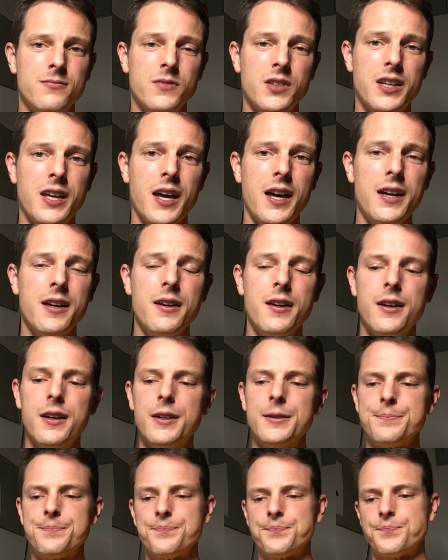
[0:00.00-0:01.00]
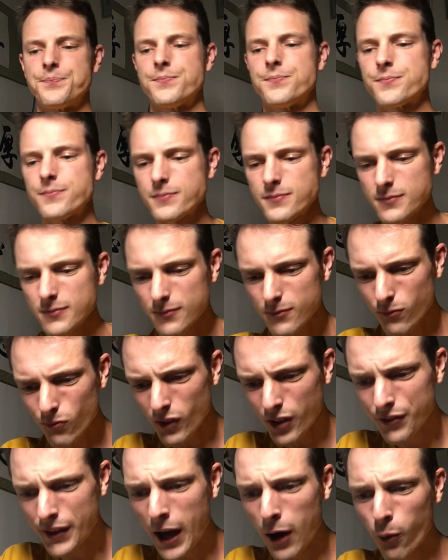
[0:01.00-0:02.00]
okay?
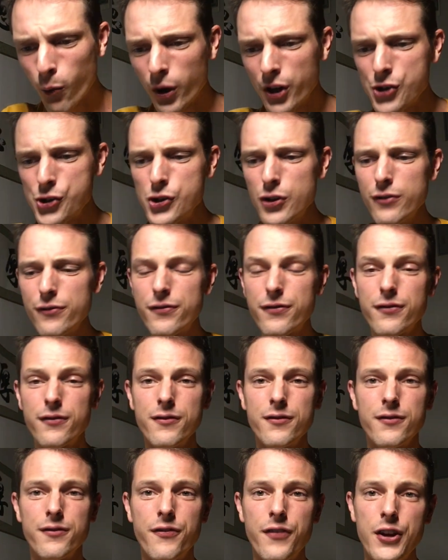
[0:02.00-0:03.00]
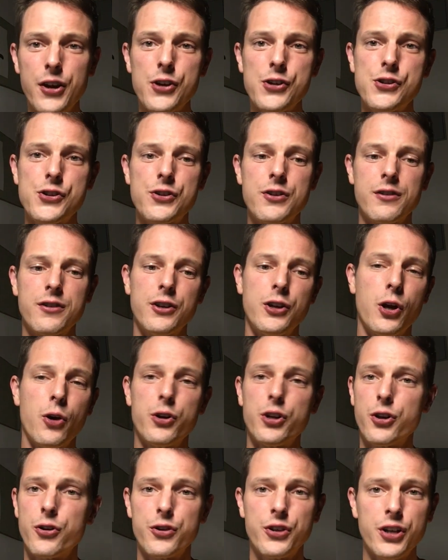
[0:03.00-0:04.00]
Now, once you've finished, you know,
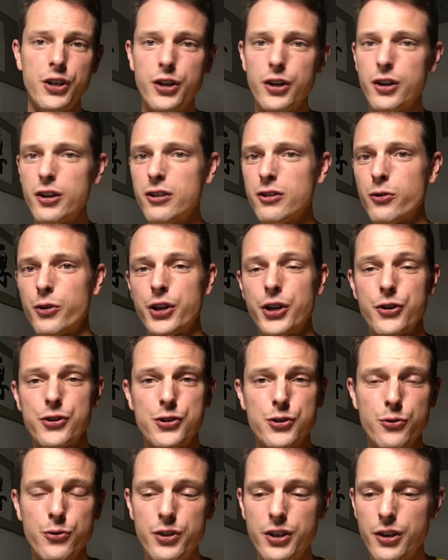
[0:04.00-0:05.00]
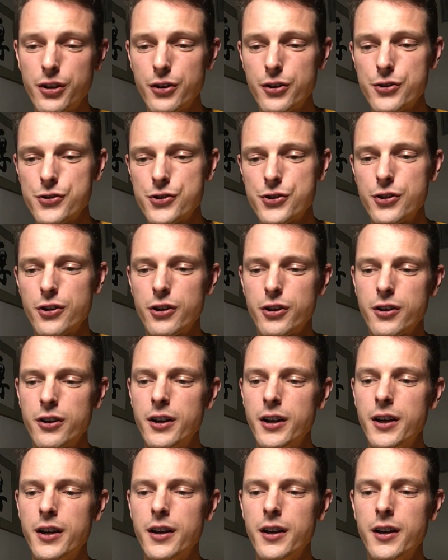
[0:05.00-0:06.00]
your year or your 2 years and you're,
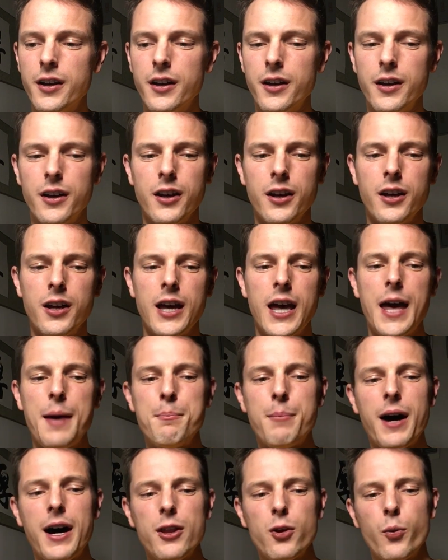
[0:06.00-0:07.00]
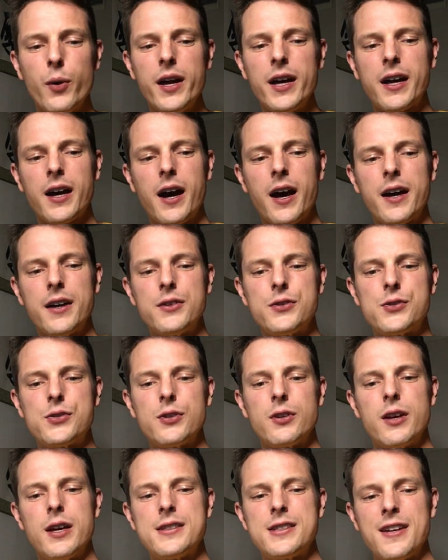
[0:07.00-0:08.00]
and by the way, guys,
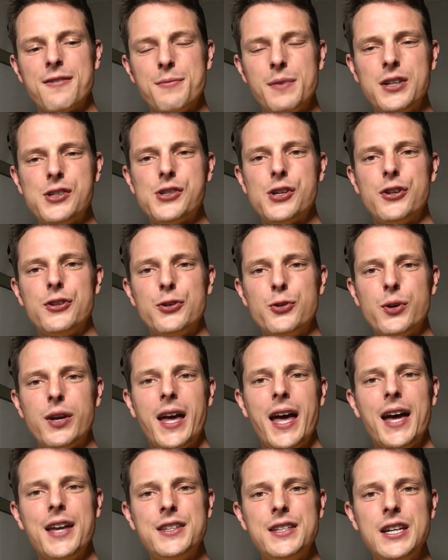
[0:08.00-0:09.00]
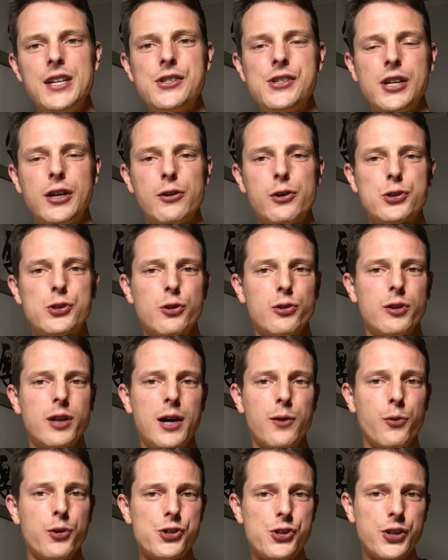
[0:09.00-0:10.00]
as I mentioned, you can teach English
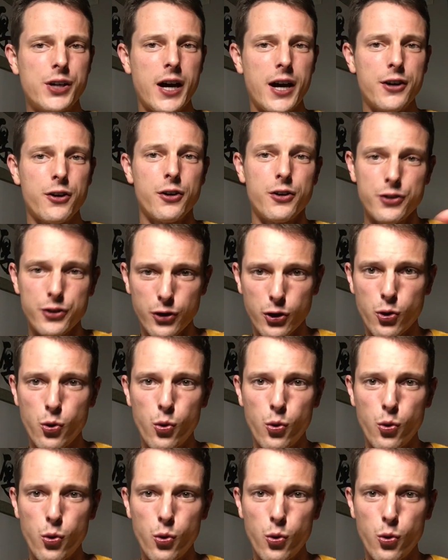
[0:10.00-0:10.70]
online once you got your